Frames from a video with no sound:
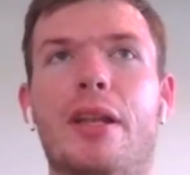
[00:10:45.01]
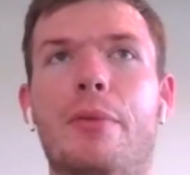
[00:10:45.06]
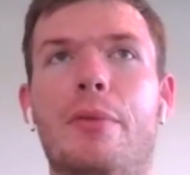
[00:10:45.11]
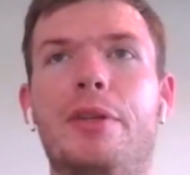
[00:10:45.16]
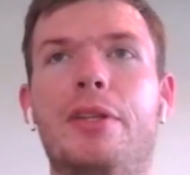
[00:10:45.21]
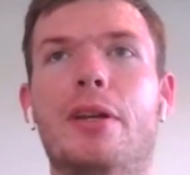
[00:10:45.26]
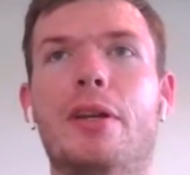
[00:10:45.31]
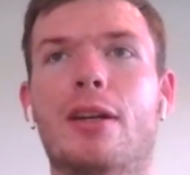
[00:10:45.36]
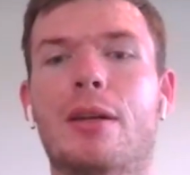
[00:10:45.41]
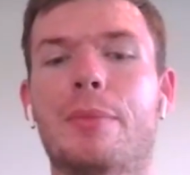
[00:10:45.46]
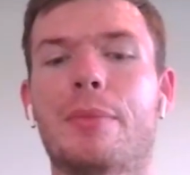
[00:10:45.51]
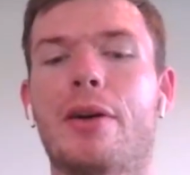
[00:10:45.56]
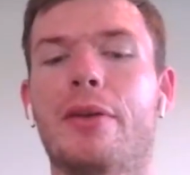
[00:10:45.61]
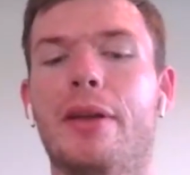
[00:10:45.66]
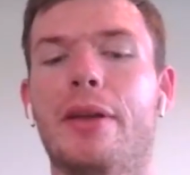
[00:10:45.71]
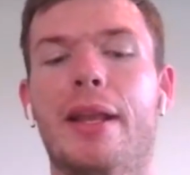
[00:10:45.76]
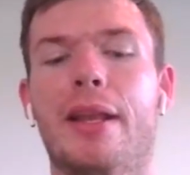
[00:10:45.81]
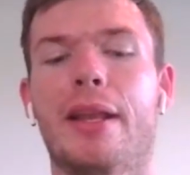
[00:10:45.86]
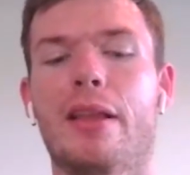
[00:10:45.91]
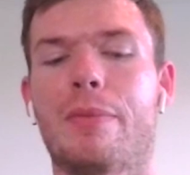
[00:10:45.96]
And we talk
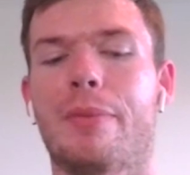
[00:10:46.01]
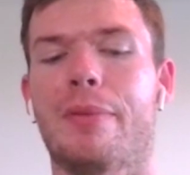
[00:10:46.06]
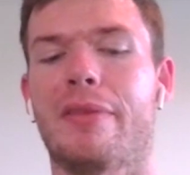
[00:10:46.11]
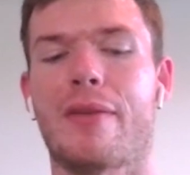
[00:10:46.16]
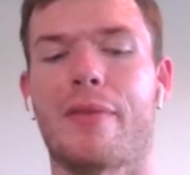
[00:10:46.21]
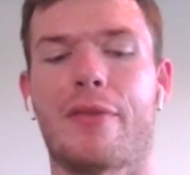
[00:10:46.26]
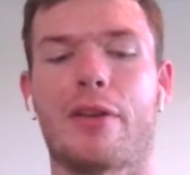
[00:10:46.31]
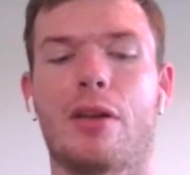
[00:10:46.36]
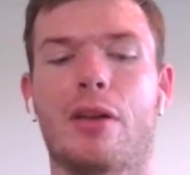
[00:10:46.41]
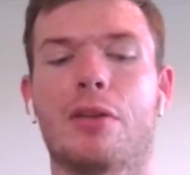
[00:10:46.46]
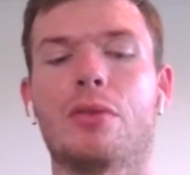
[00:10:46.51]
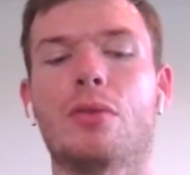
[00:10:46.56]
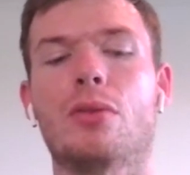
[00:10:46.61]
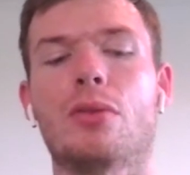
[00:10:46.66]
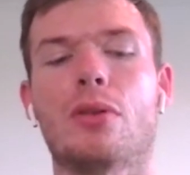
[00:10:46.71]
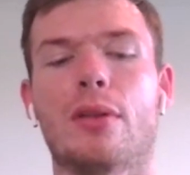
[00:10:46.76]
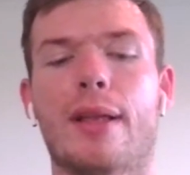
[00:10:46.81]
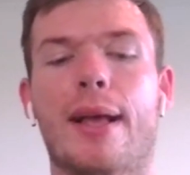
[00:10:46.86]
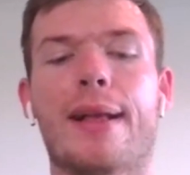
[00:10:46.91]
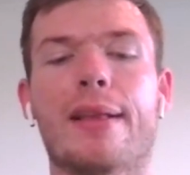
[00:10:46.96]
about getting specific on
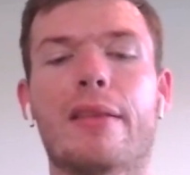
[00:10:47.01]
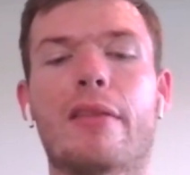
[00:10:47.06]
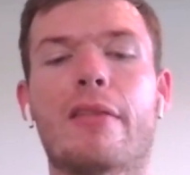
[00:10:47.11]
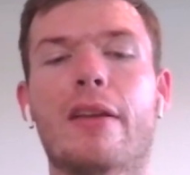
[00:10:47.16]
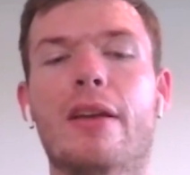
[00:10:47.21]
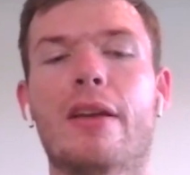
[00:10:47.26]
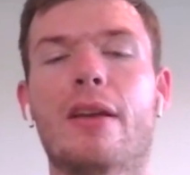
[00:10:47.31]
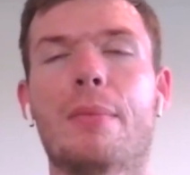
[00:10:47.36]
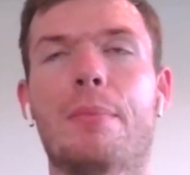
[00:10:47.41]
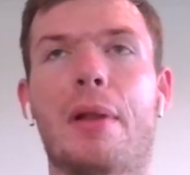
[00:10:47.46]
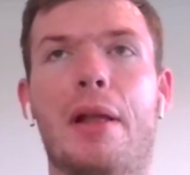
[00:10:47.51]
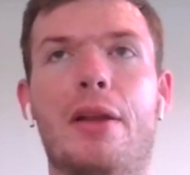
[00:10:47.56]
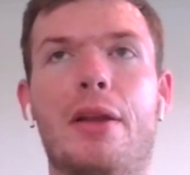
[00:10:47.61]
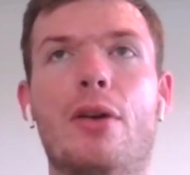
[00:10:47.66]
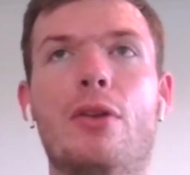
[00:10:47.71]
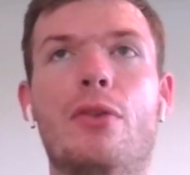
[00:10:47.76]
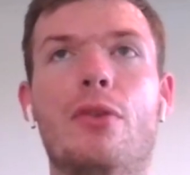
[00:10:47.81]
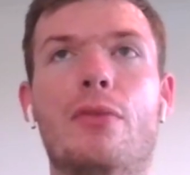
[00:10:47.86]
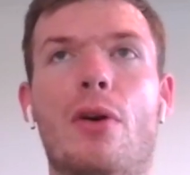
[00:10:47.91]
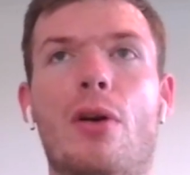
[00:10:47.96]
Google ads, but I
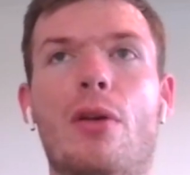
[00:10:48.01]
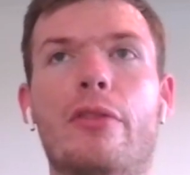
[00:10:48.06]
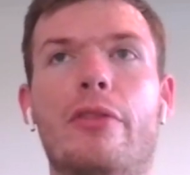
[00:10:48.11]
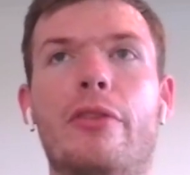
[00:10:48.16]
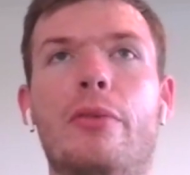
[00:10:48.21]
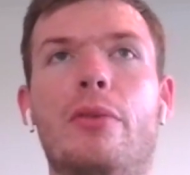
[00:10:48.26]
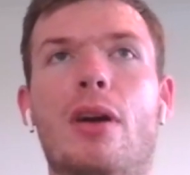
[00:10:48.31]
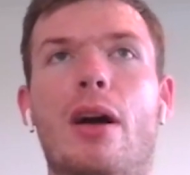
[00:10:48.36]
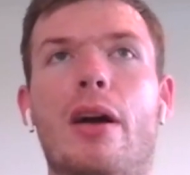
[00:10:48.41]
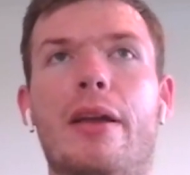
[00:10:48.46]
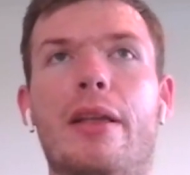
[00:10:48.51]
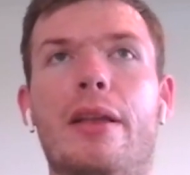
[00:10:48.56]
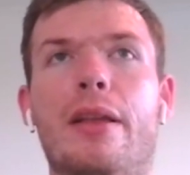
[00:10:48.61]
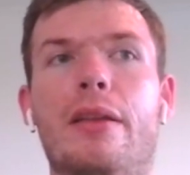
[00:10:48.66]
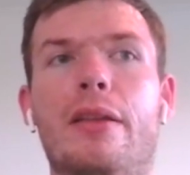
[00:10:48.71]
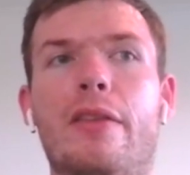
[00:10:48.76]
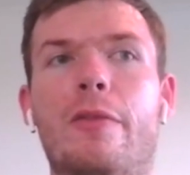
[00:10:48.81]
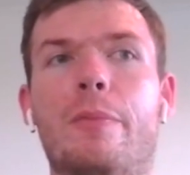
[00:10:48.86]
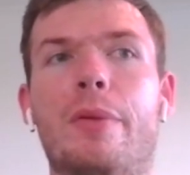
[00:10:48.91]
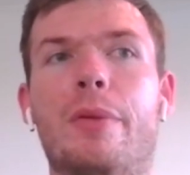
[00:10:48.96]
know you've also
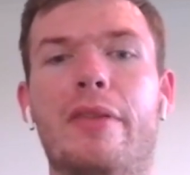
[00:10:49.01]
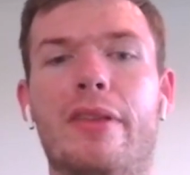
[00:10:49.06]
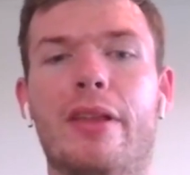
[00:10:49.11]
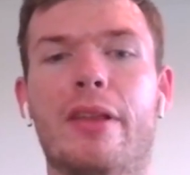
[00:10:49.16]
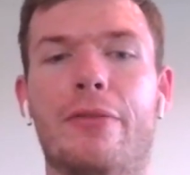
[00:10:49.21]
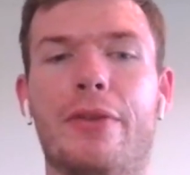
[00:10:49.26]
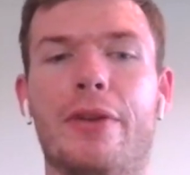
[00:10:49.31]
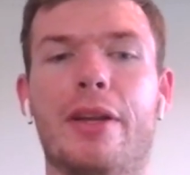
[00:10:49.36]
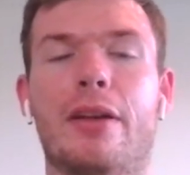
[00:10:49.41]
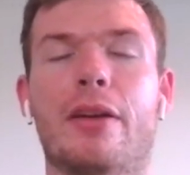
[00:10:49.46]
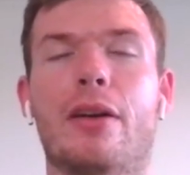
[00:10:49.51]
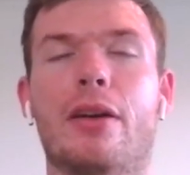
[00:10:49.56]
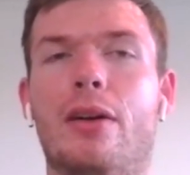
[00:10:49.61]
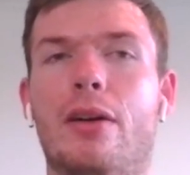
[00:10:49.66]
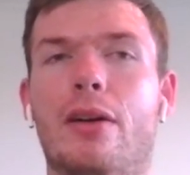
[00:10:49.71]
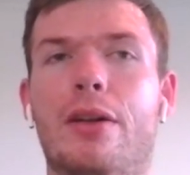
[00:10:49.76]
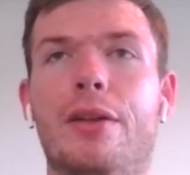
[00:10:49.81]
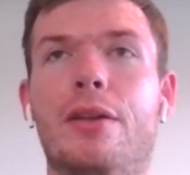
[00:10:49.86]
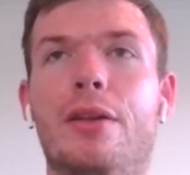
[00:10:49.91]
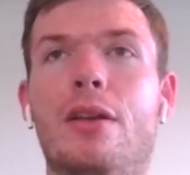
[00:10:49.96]
gotten specific
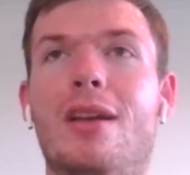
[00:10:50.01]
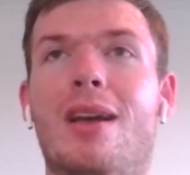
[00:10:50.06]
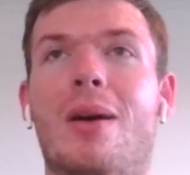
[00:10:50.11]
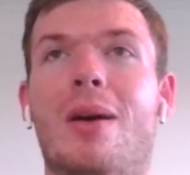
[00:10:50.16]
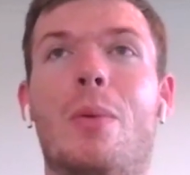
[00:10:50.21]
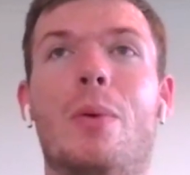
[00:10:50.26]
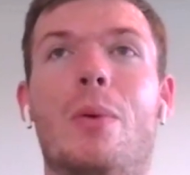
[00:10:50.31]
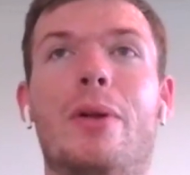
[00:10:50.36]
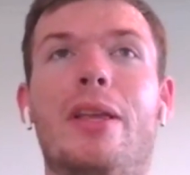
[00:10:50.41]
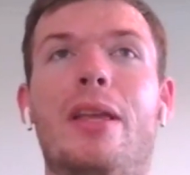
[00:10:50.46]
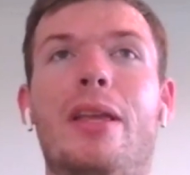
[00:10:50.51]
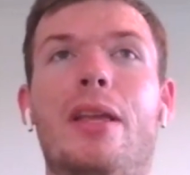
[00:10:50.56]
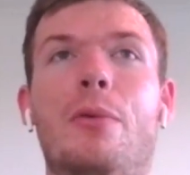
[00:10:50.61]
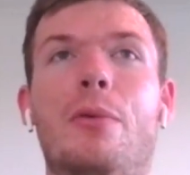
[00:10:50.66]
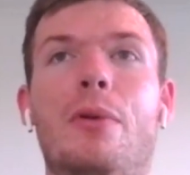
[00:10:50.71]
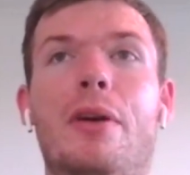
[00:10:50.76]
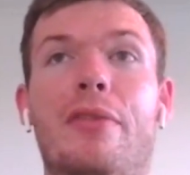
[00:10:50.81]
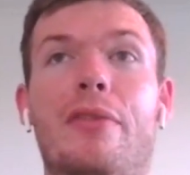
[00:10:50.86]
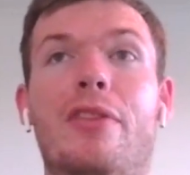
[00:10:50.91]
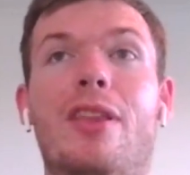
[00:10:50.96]
on working
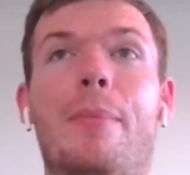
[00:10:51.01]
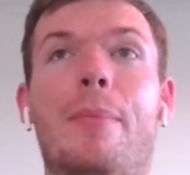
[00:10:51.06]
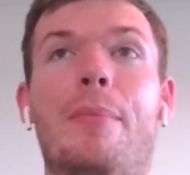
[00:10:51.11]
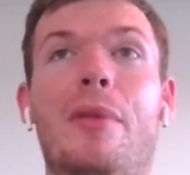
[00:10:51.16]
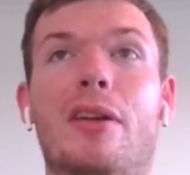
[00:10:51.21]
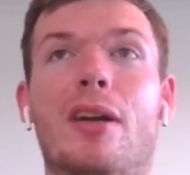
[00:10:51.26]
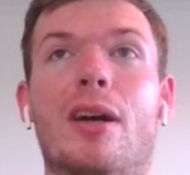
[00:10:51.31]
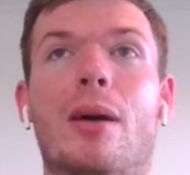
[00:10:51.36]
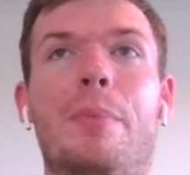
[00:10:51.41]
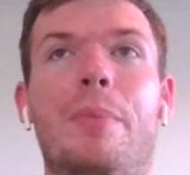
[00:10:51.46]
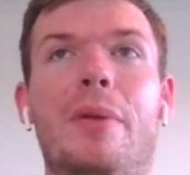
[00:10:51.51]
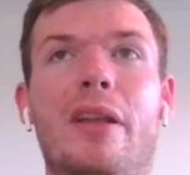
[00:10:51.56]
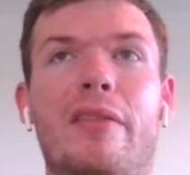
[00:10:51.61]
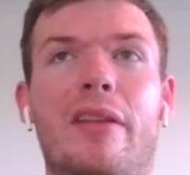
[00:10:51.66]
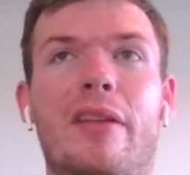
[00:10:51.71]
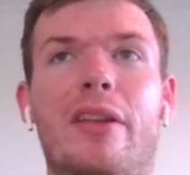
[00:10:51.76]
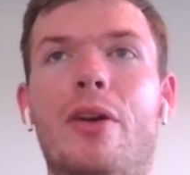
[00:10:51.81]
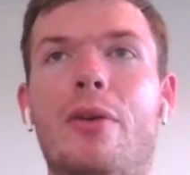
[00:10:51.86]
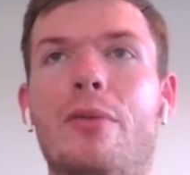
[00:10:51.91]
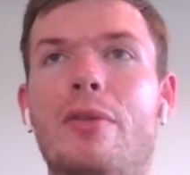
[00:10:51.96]
with supplement companies.
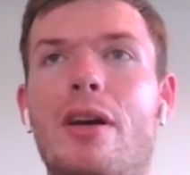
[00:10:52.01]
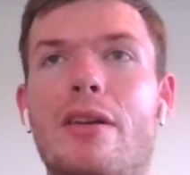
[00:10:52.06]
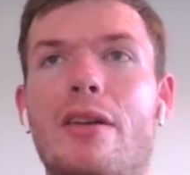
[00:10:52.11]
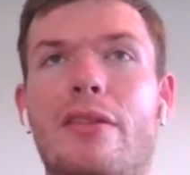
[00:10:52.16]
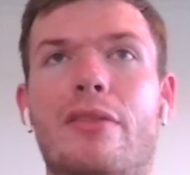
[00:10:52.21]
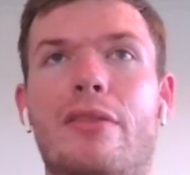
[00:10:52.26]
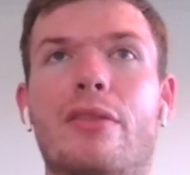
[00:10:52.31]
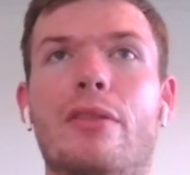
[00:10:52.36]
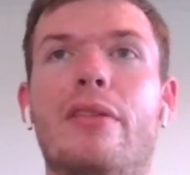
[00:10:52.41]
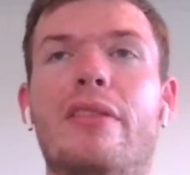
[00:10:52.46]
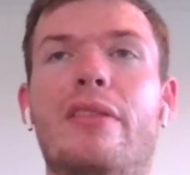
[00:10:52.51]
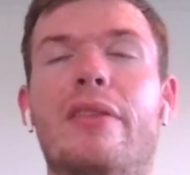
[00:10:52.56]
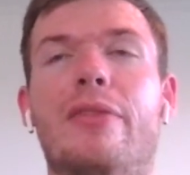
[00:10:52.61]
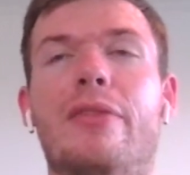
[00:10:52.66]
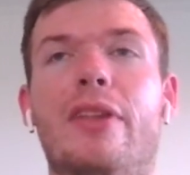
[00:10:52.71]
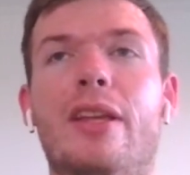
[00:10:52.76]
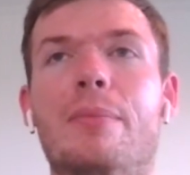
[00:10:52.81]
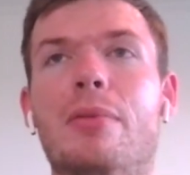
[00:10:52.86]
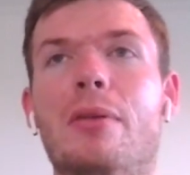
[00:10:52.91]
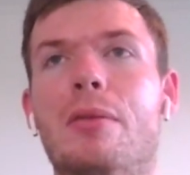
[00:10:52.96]
I know not
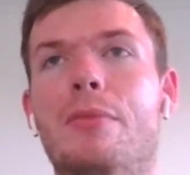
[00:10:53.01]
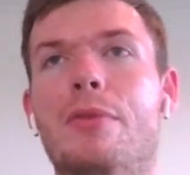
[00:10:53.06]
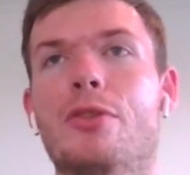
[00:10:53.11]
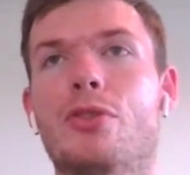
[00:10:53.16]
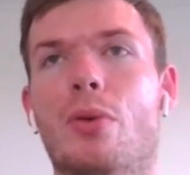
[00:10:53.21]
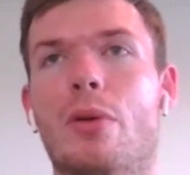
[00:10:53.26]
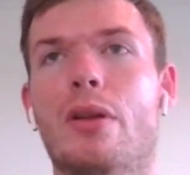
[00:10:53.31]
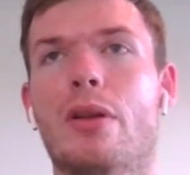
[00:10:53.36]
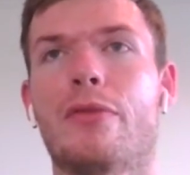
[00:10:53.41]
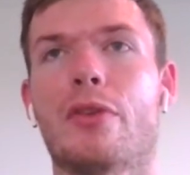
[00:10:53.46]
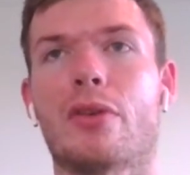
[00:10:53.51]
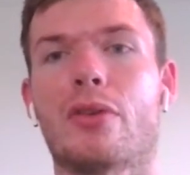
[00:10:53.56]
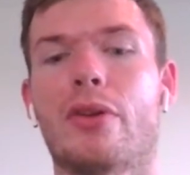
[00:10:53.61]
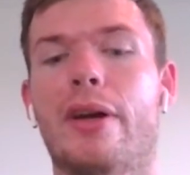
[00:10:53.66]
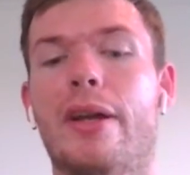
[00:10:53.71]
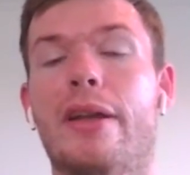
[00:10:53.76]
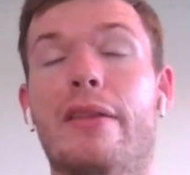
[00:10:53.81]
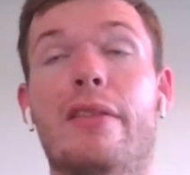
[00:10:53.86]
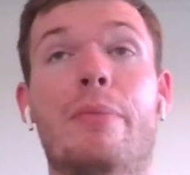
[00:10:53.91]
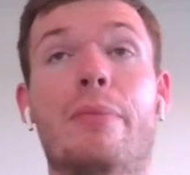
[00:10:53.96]
exclusively, but majority of your
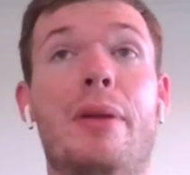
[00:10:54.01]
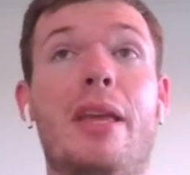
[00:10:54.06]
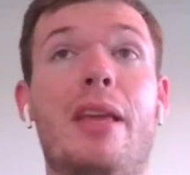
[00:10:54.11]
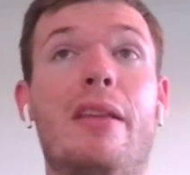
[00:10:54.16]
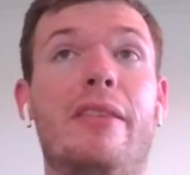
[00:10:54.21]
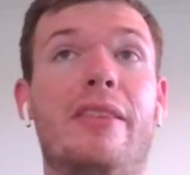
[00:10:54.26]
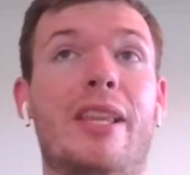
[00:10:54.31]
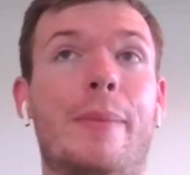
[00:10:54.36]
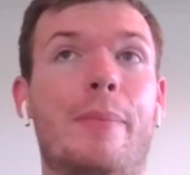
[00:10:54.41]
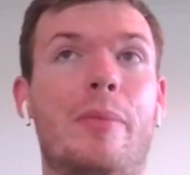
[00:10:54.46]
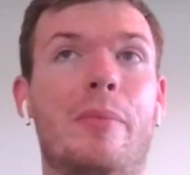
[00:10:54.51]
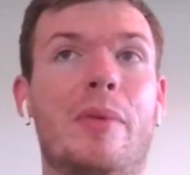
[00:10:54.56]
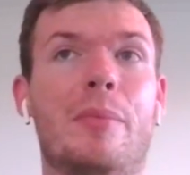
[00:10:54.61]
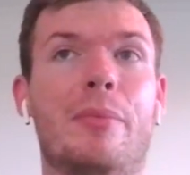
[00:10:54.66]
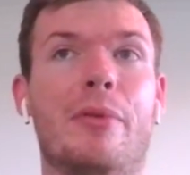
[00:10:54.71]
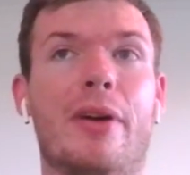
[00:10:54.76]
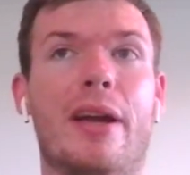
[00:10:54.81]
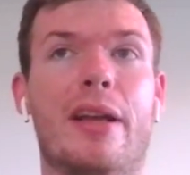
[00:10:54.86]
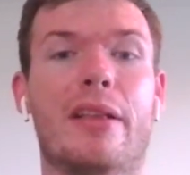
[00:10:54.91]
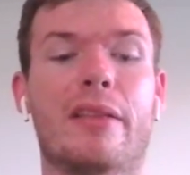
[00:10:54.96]
clients being supplement
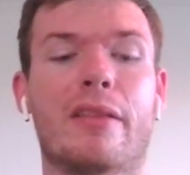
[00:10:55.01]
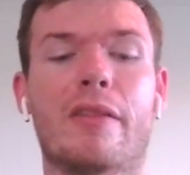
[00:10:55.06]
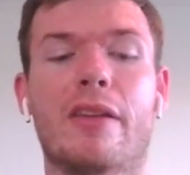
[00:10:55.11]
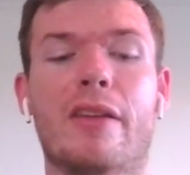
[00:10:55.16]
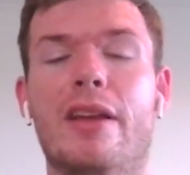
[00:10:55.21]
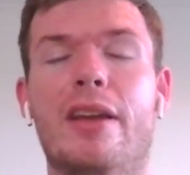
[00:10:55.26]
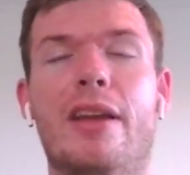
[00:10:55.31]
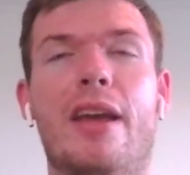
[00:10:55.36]
brands.